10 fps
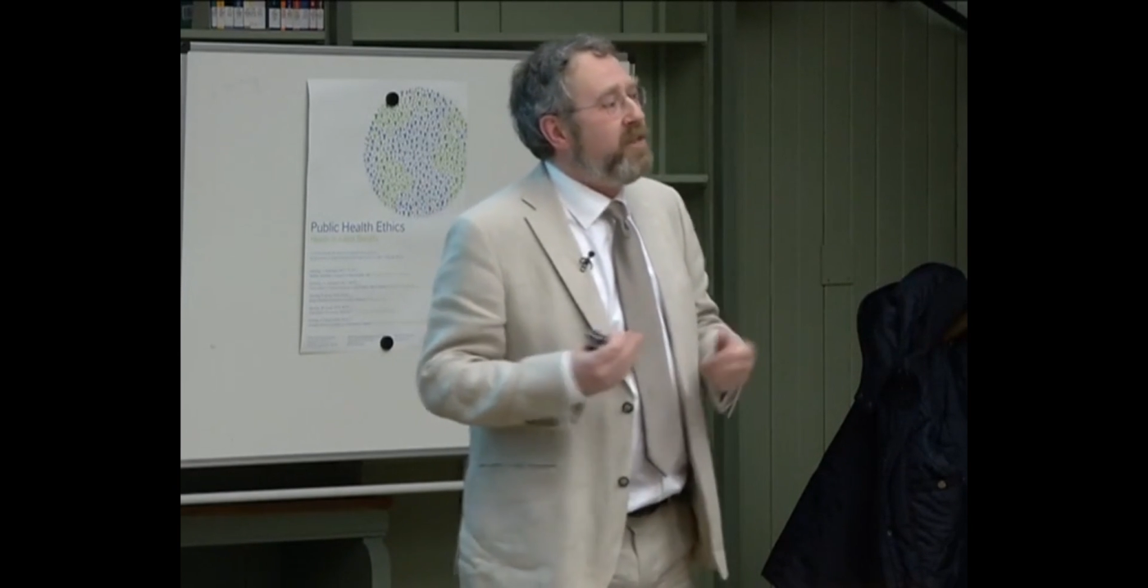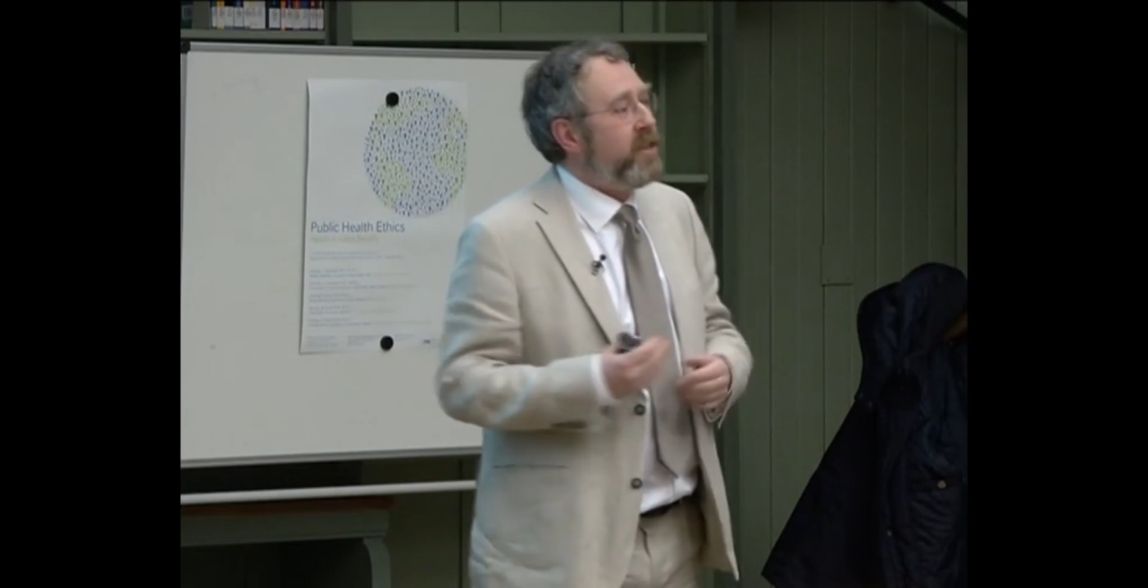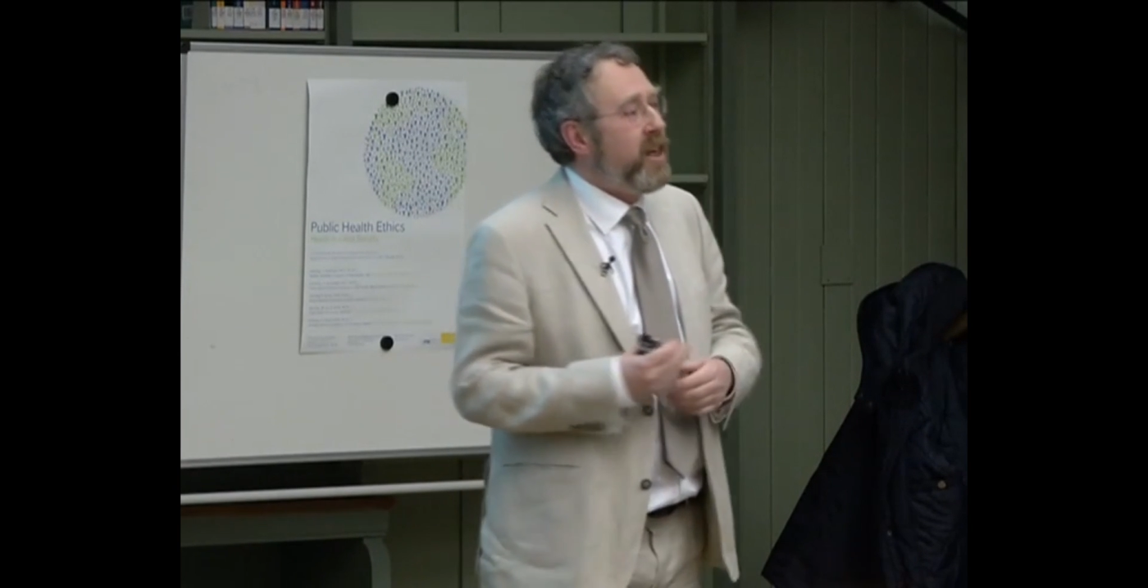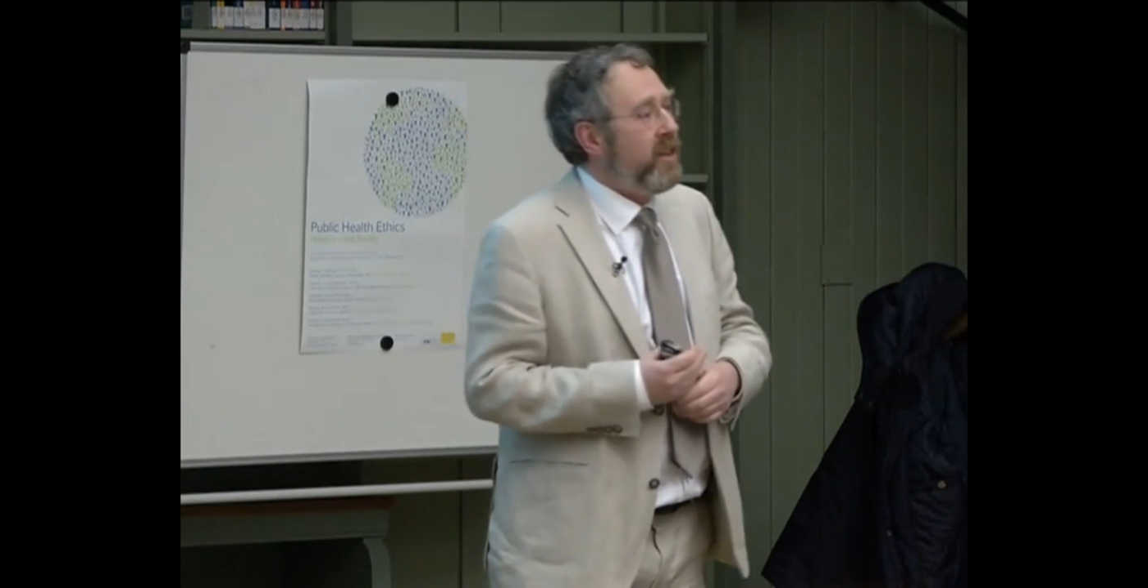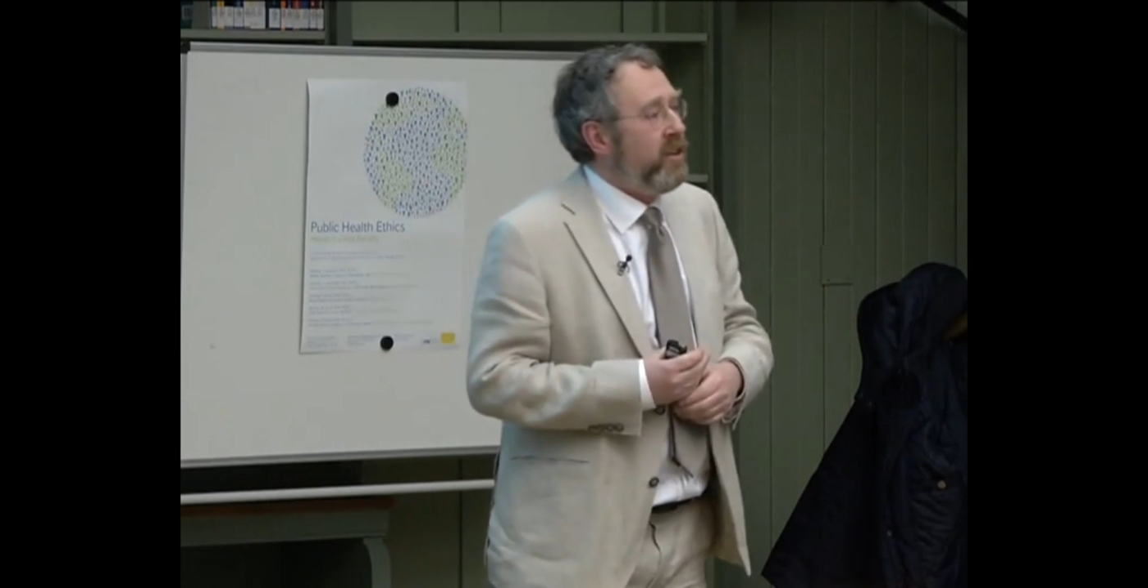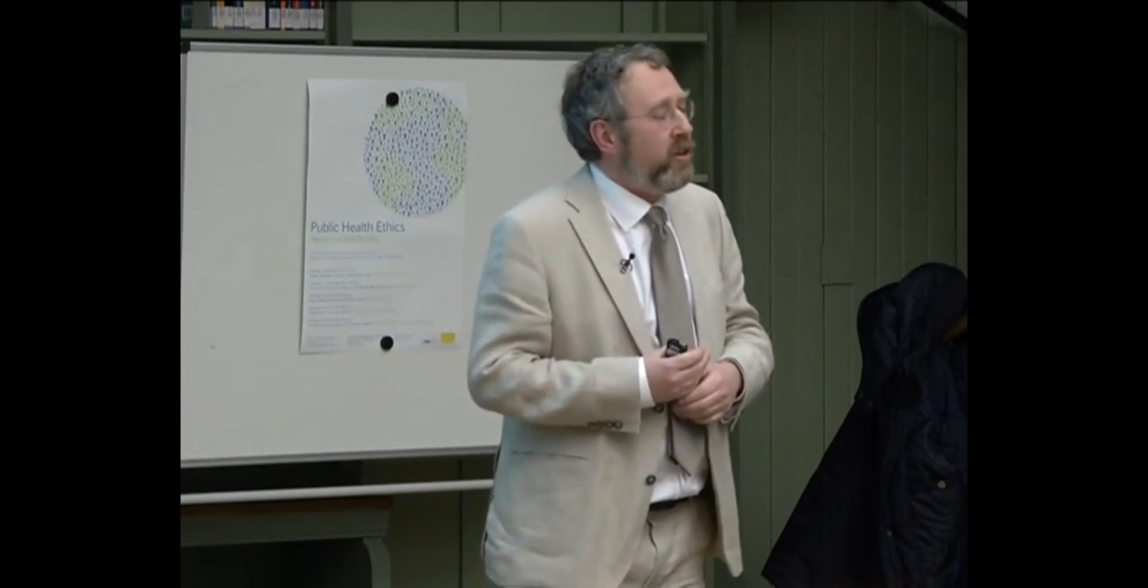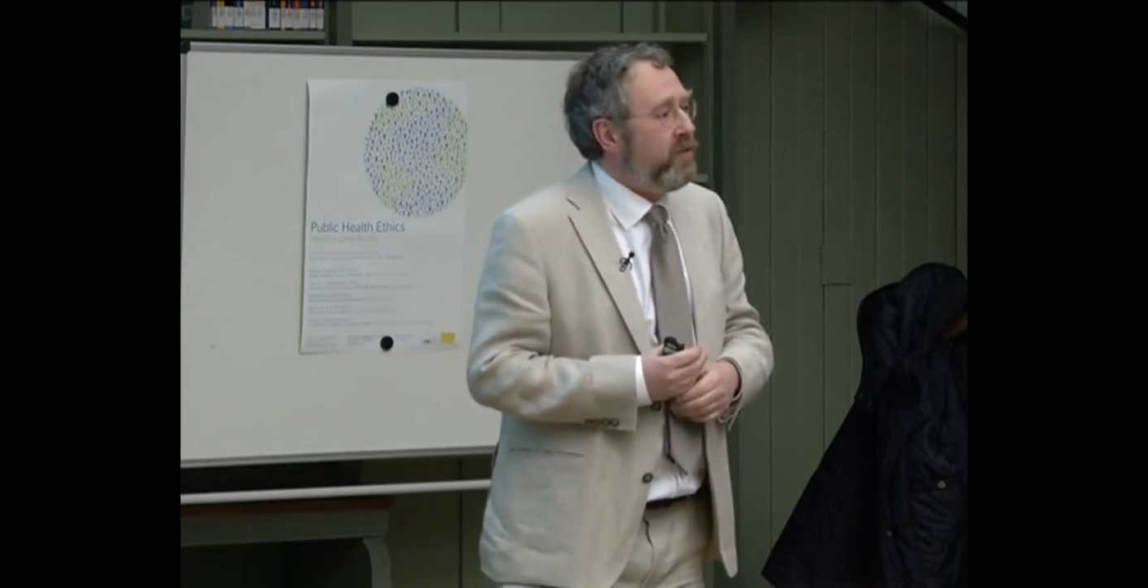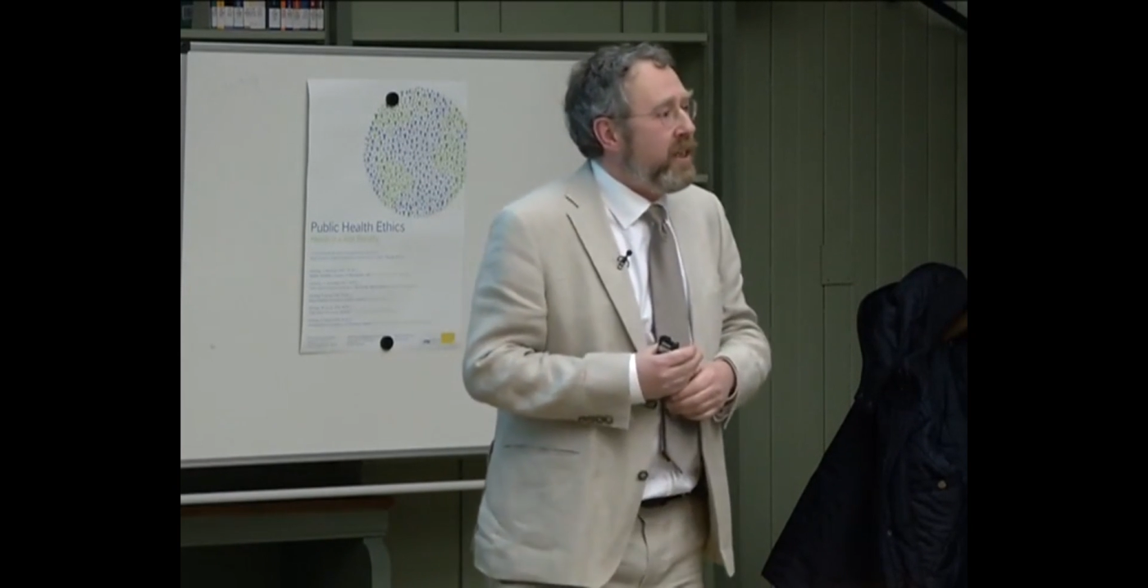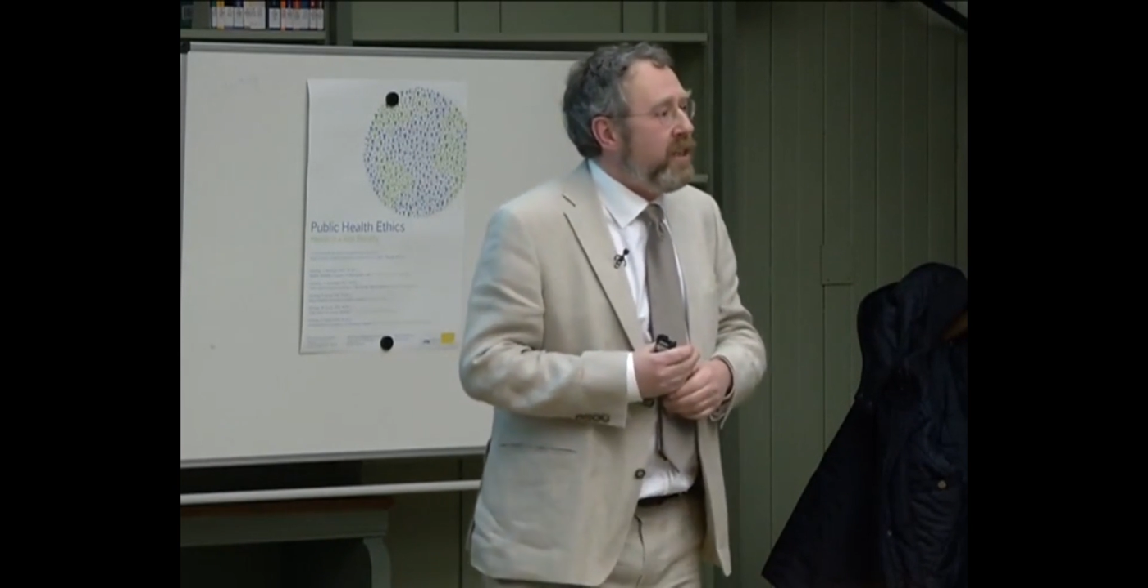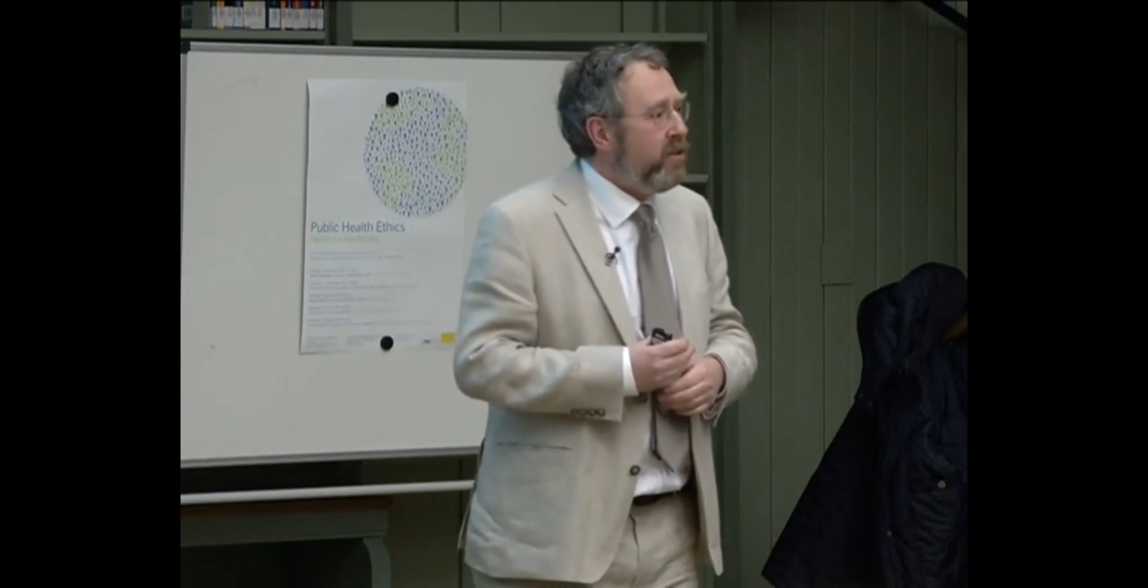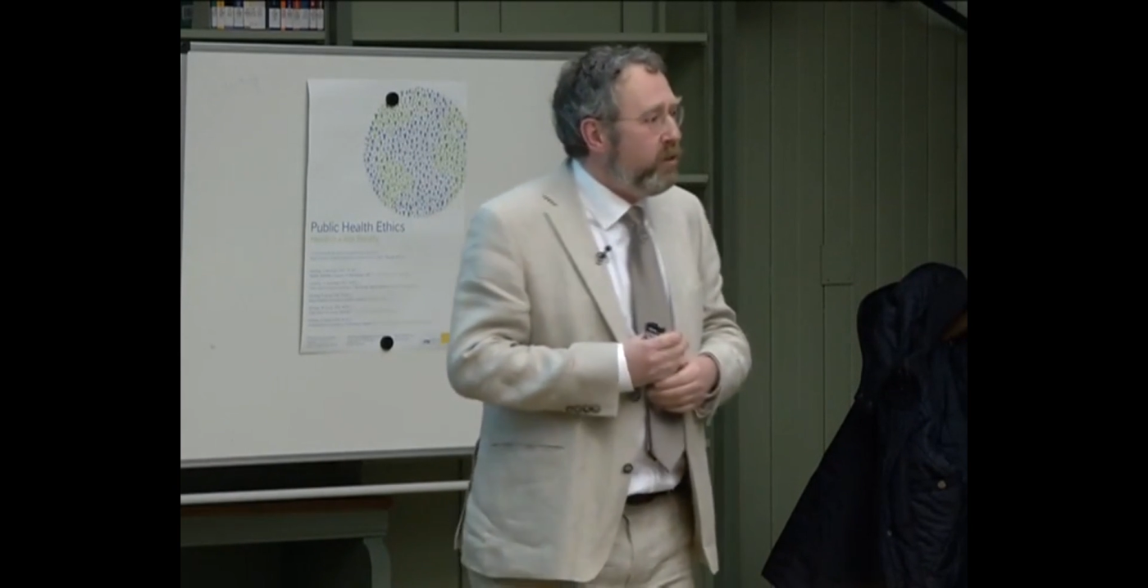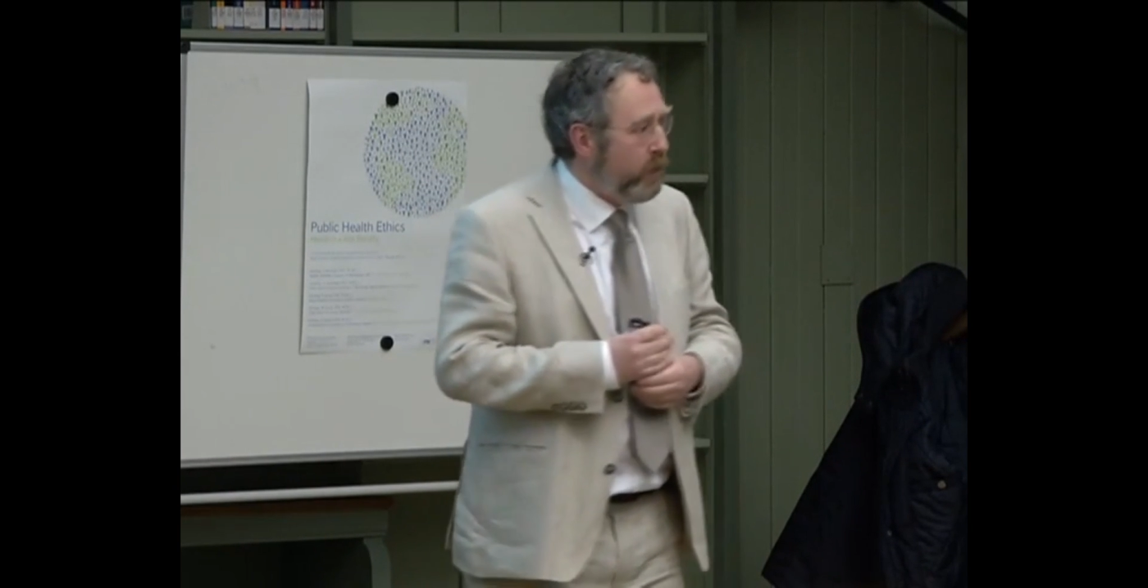studies of this.